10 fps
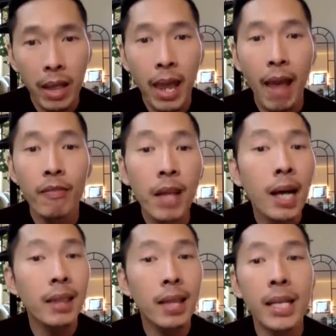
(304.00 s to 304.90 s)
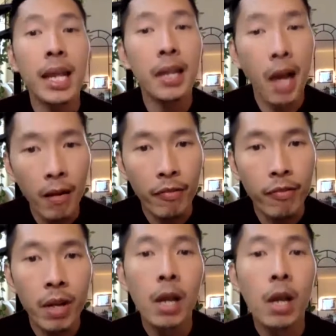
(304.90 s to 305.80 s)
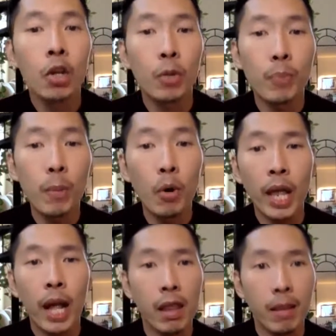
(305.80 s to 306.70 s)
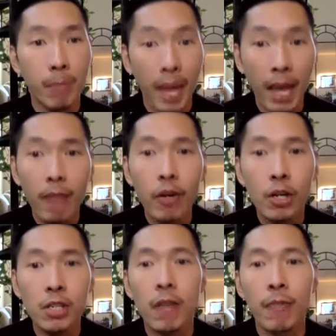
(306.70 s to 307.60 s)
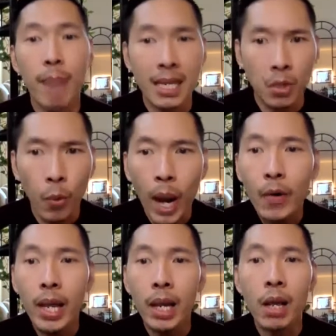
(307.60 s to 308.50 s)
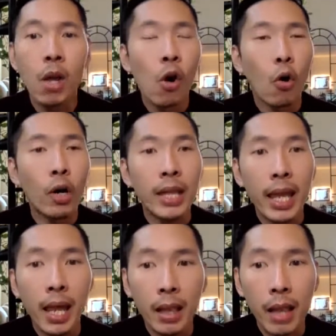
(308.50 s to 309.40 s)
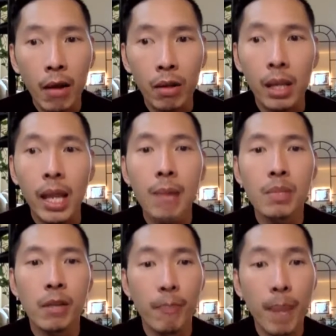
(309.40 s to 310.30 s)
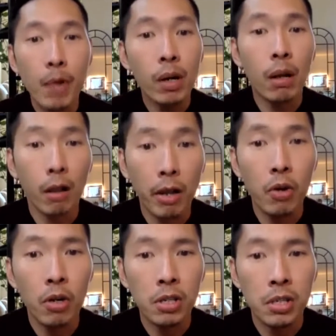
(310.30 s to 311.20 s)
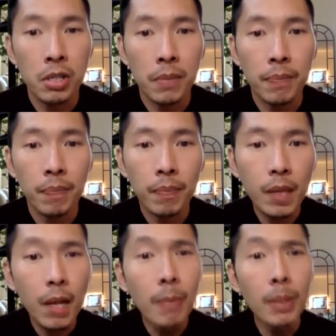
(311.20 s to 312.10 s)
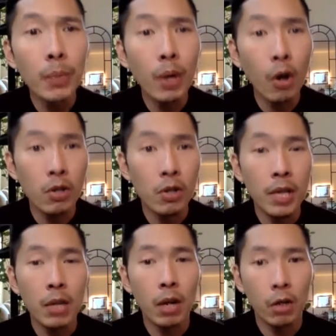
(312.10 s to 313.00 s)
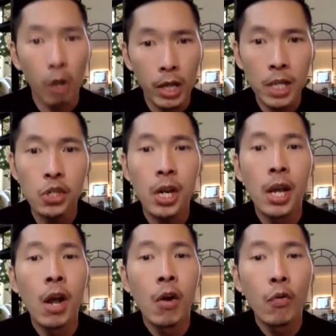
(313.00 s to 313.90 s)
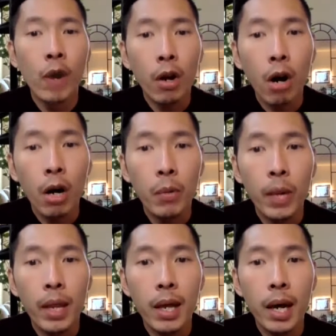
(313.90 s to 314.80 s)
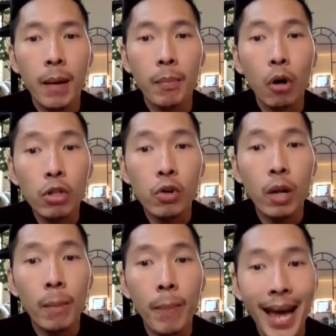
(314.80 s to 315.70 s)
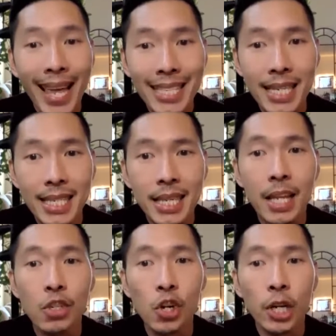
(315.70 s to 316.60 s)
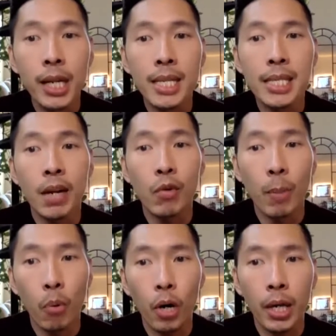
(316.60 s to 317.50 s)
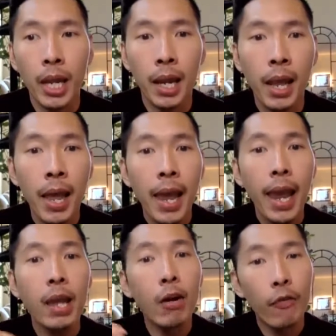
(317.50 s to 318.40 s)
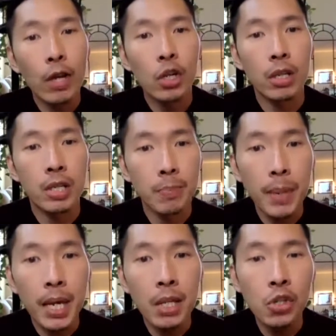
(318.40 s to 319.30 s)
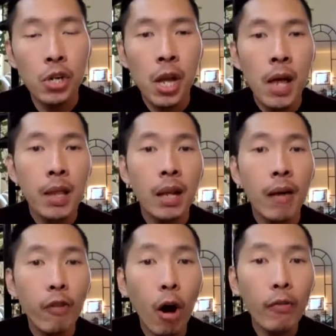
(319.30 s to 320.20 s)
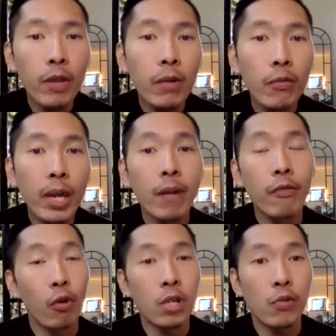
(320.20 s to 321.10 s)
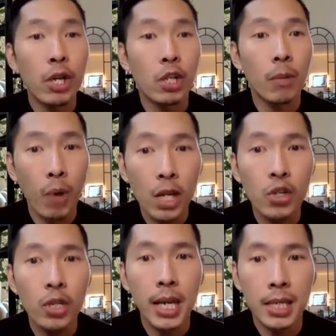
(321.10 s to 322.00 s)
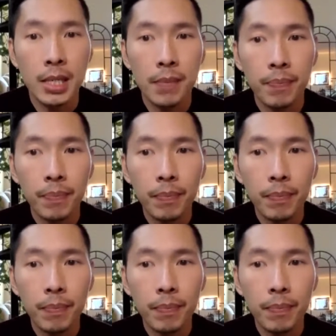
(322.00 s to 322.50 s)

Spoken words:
they have not done enough to promote healthy behaviors of mask wearing or taking down claims of miracle cures. But we also need to acknowledge, reckon with cultural biases in journalistic reporting, in official speech that have often reinforced racial prejudice